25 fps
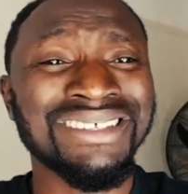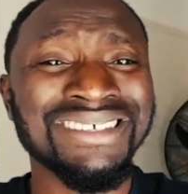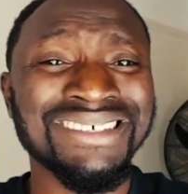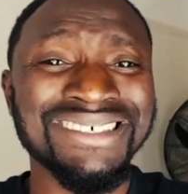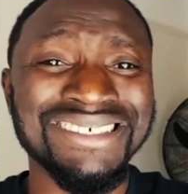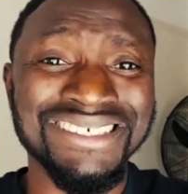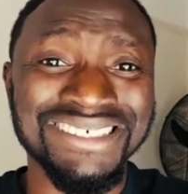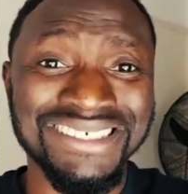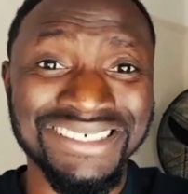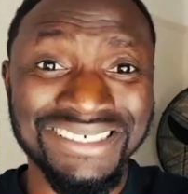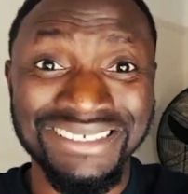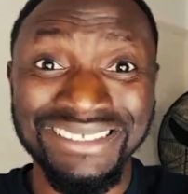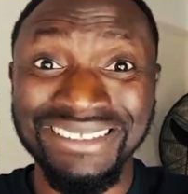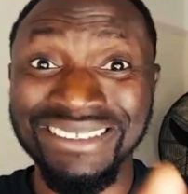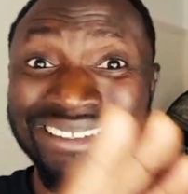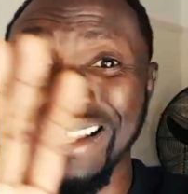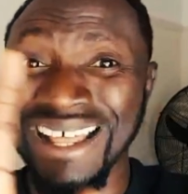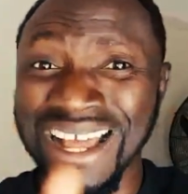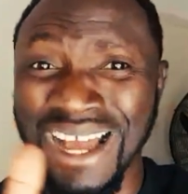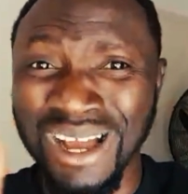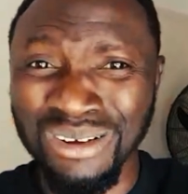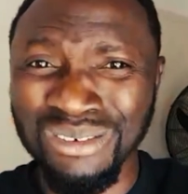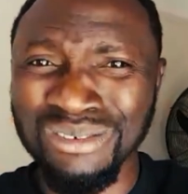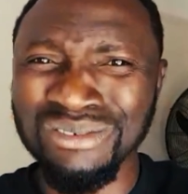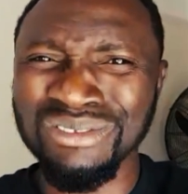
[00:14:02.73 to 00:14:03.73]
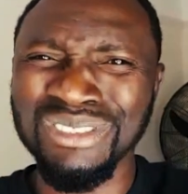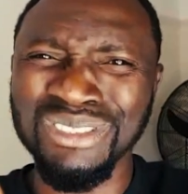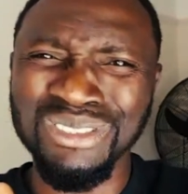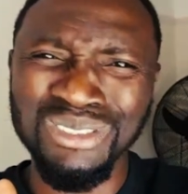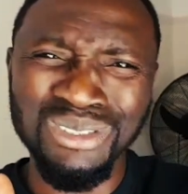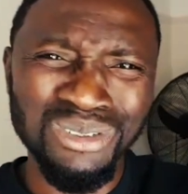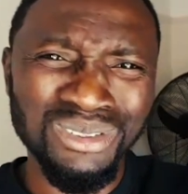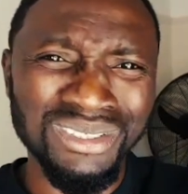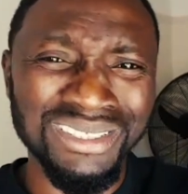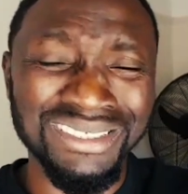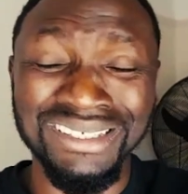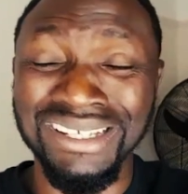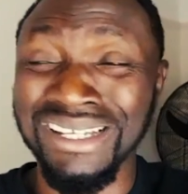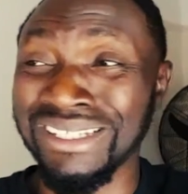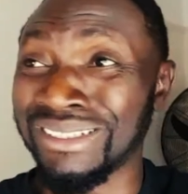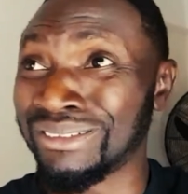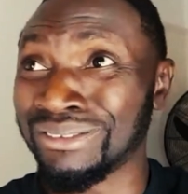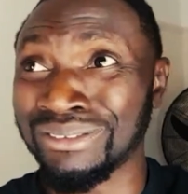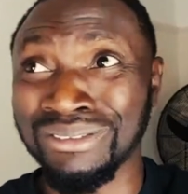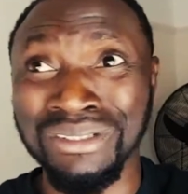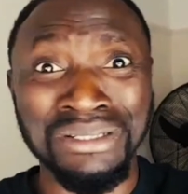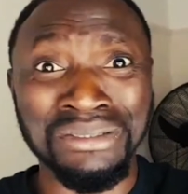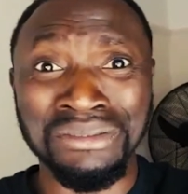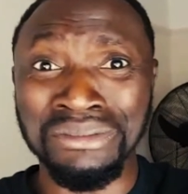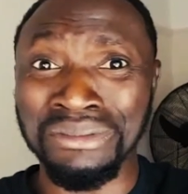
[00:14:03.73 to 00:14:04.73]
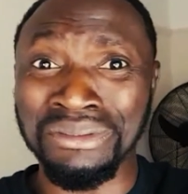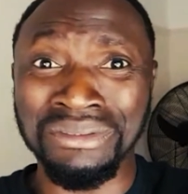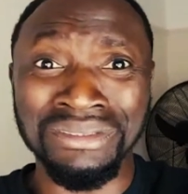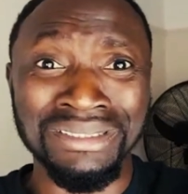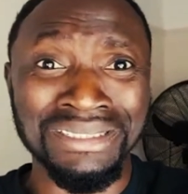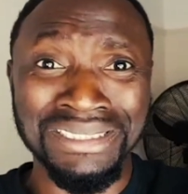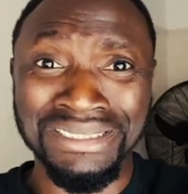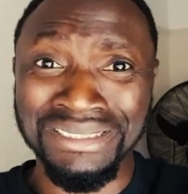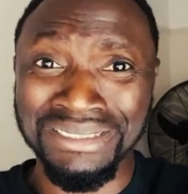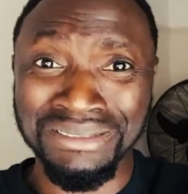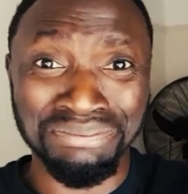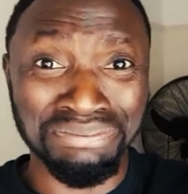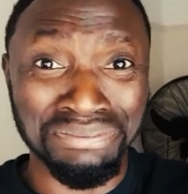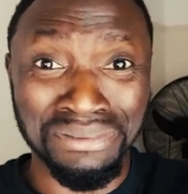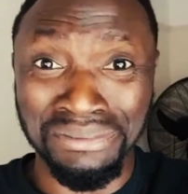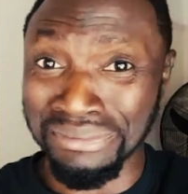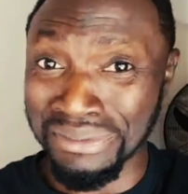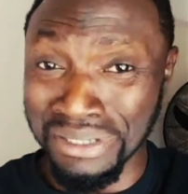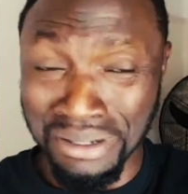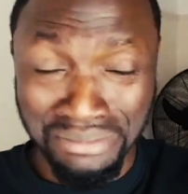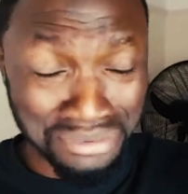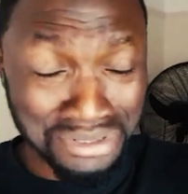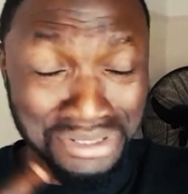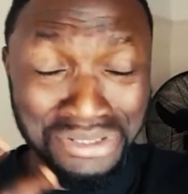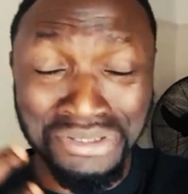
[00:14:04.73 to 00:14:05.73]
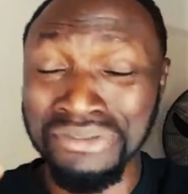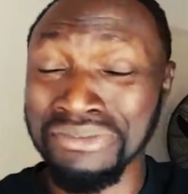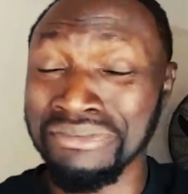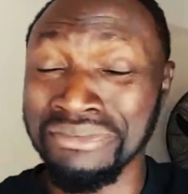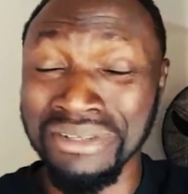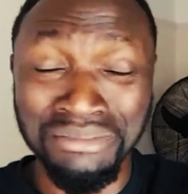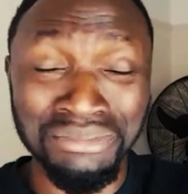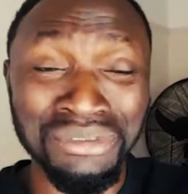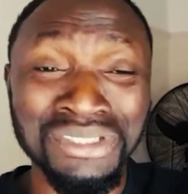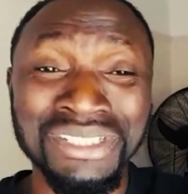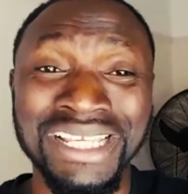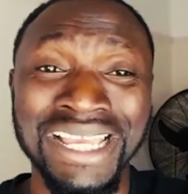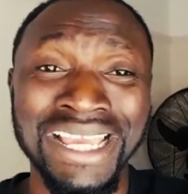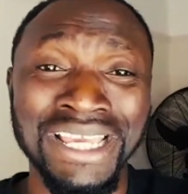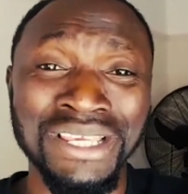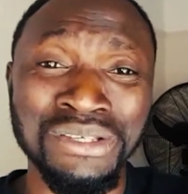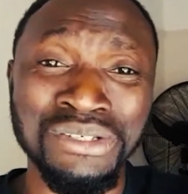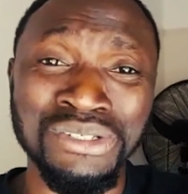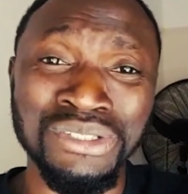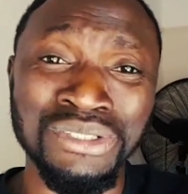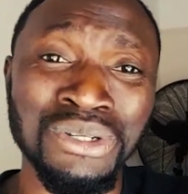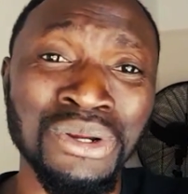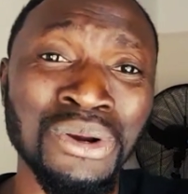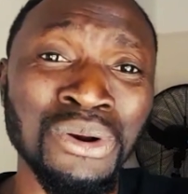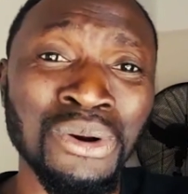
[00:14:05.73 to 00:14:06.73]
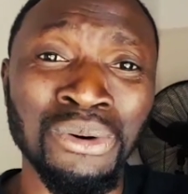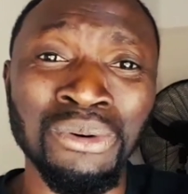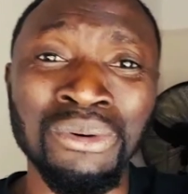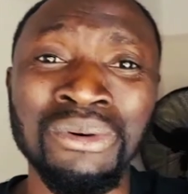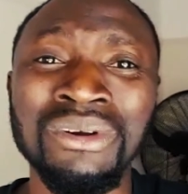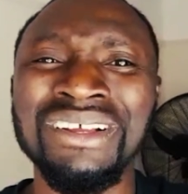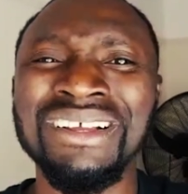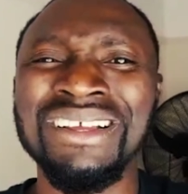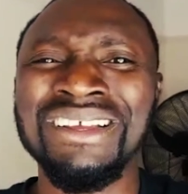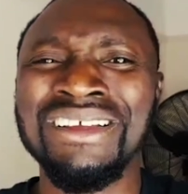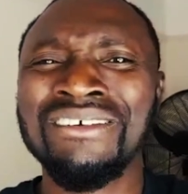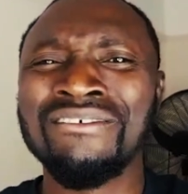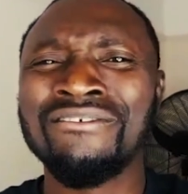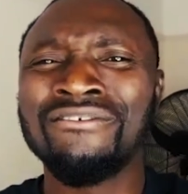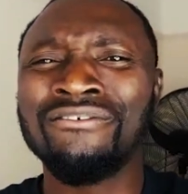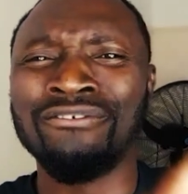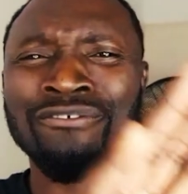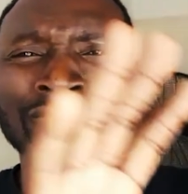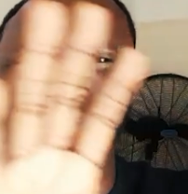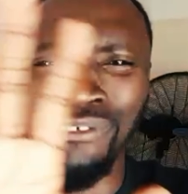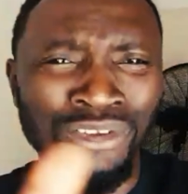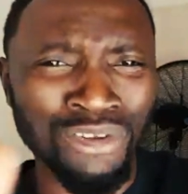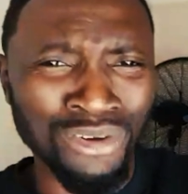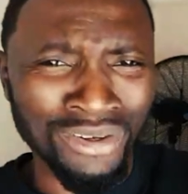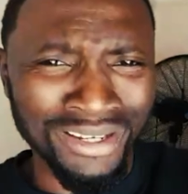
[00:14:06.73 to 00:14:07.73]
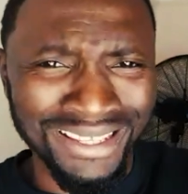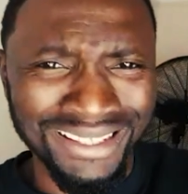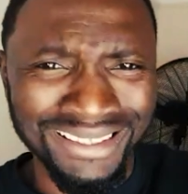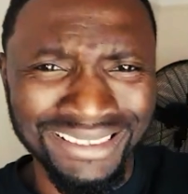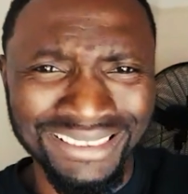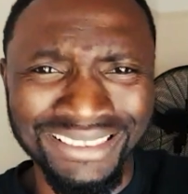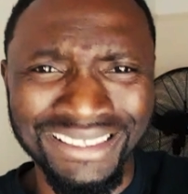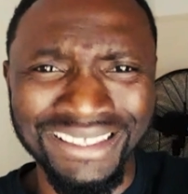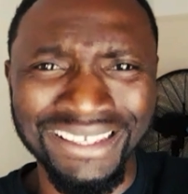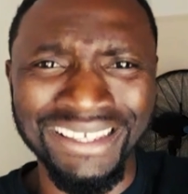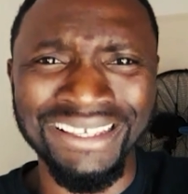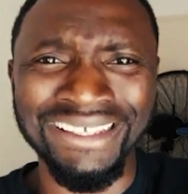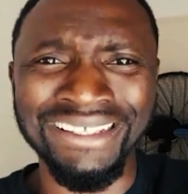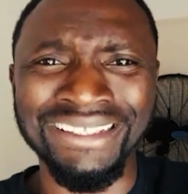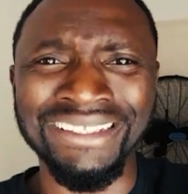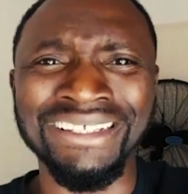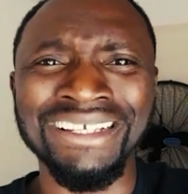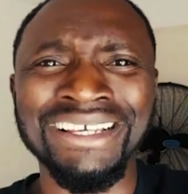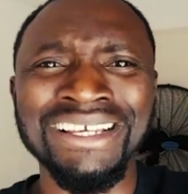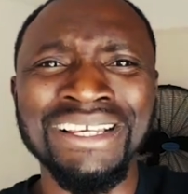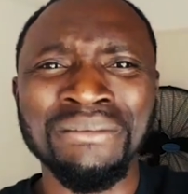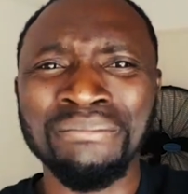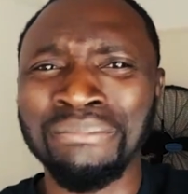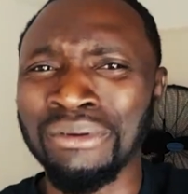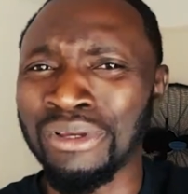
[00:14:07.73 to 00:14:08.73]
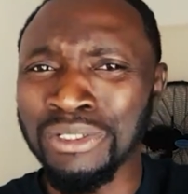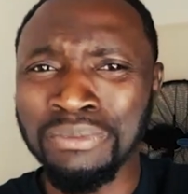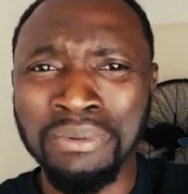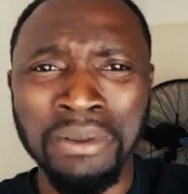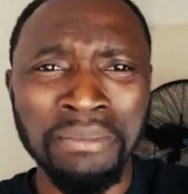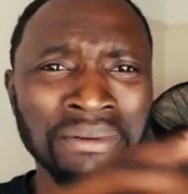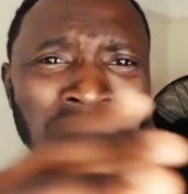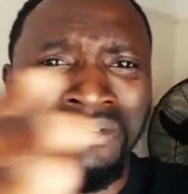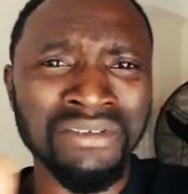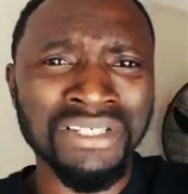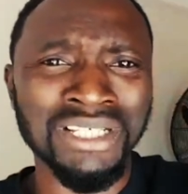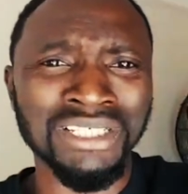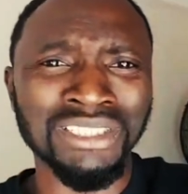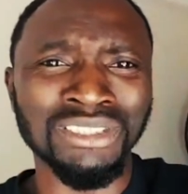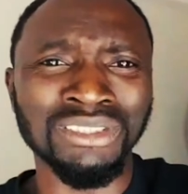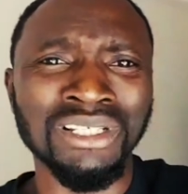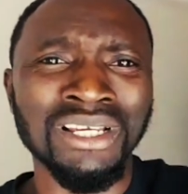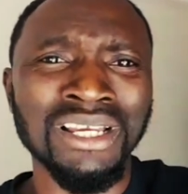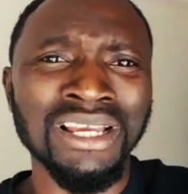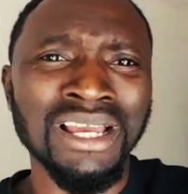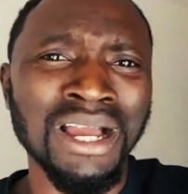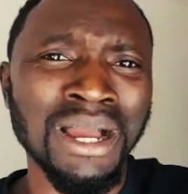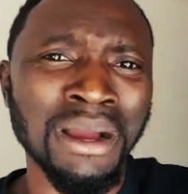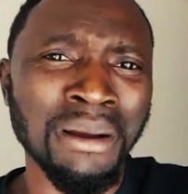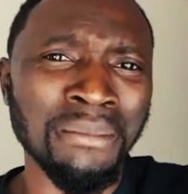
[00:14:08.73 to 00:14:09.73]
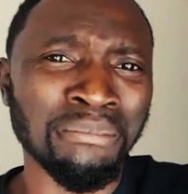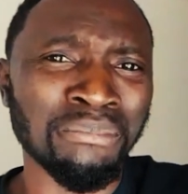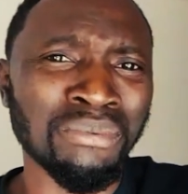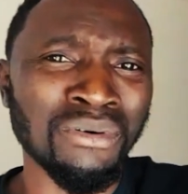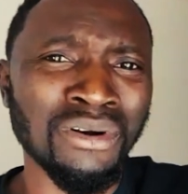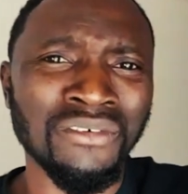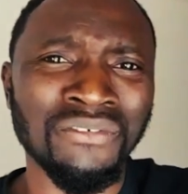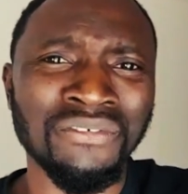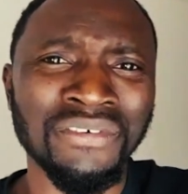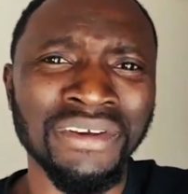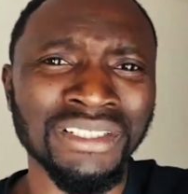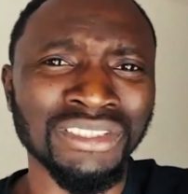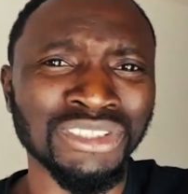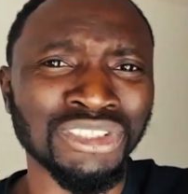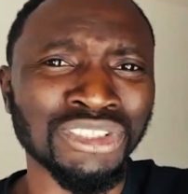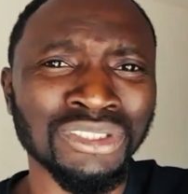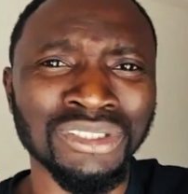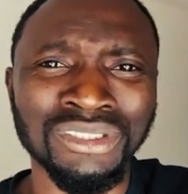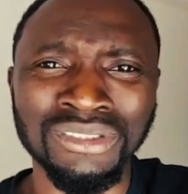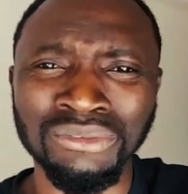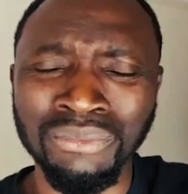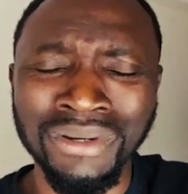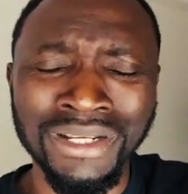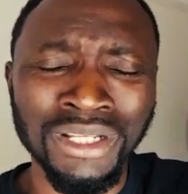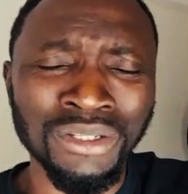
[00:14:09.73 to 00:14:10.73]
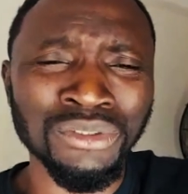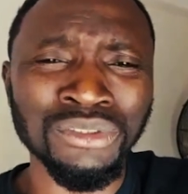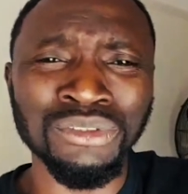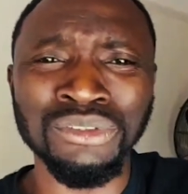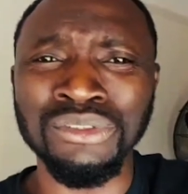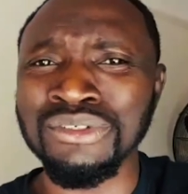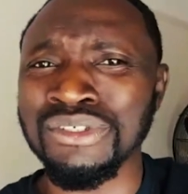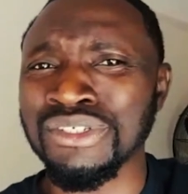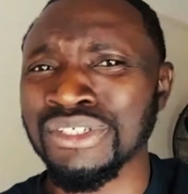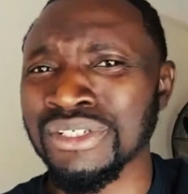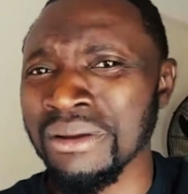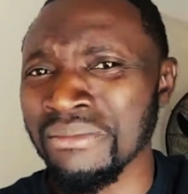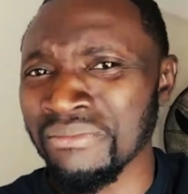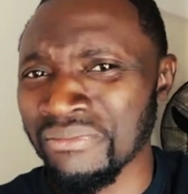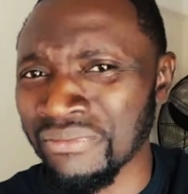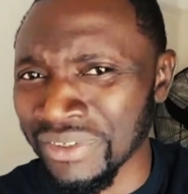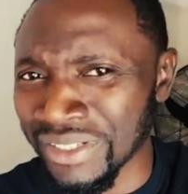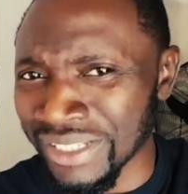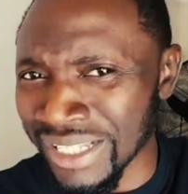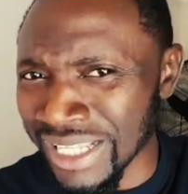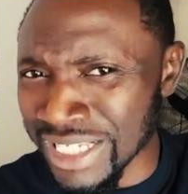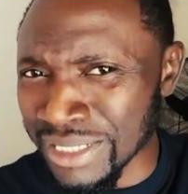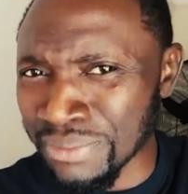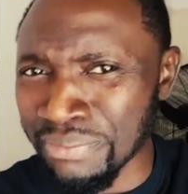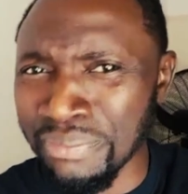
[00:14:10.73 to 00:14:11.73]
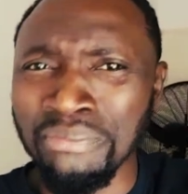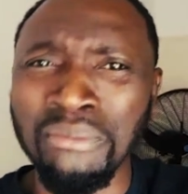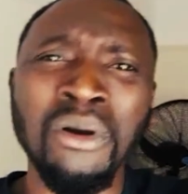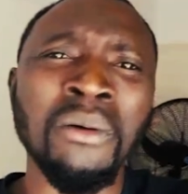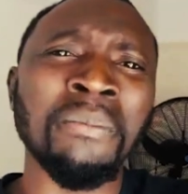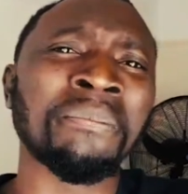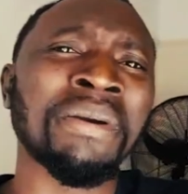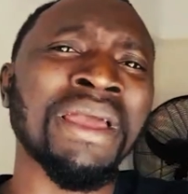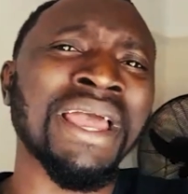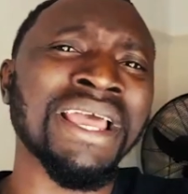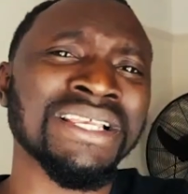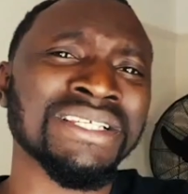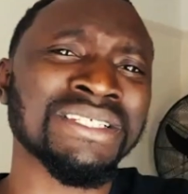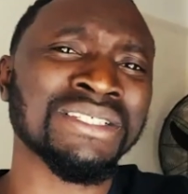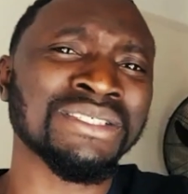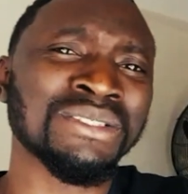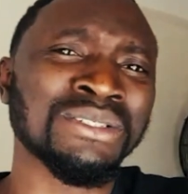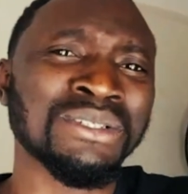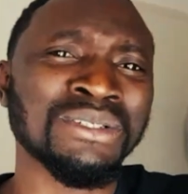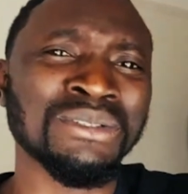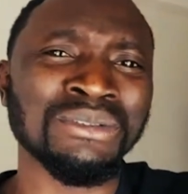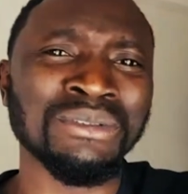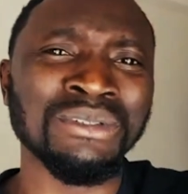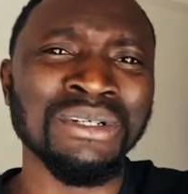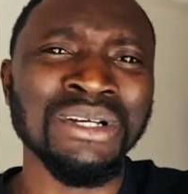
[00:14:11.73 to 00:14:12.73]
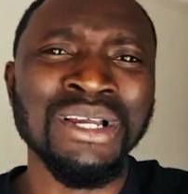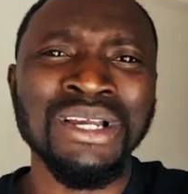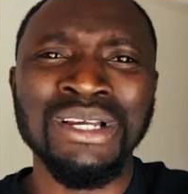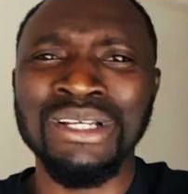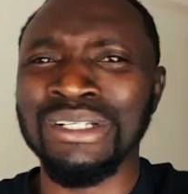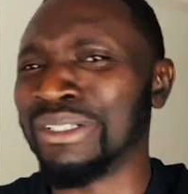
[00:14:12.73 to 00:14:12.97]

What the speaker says: this now slowly. I don't know how to do this from time. I'm just getting used to the whole vlogging thing, because people have said, Prophet John, why don't you do something that's more personal?